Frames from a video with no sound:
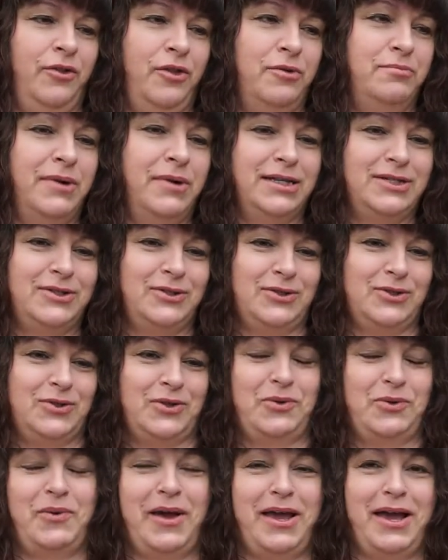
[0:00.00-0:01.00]
muscles or
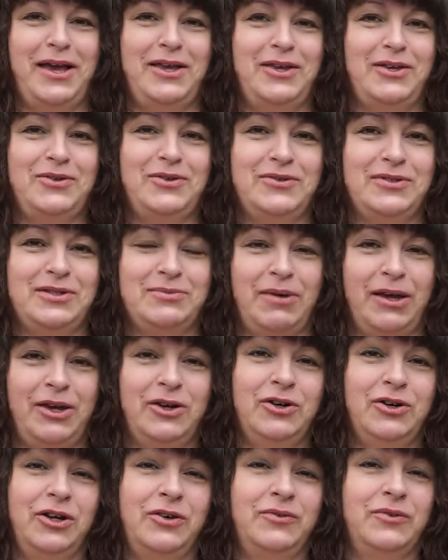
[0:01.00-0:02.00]
the way I use my
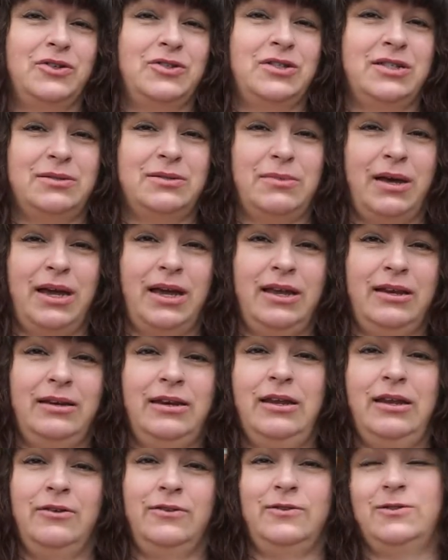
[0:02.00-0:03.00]
hook versus my
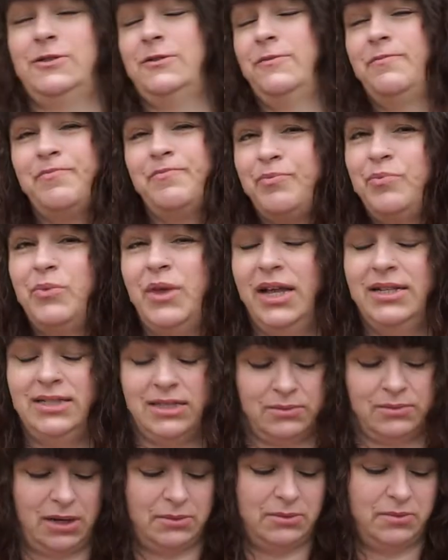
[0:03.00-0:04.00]
needles can
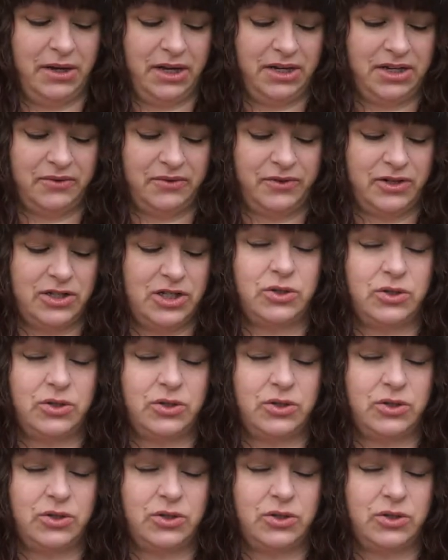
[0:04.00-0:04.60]
sometimes make a difference.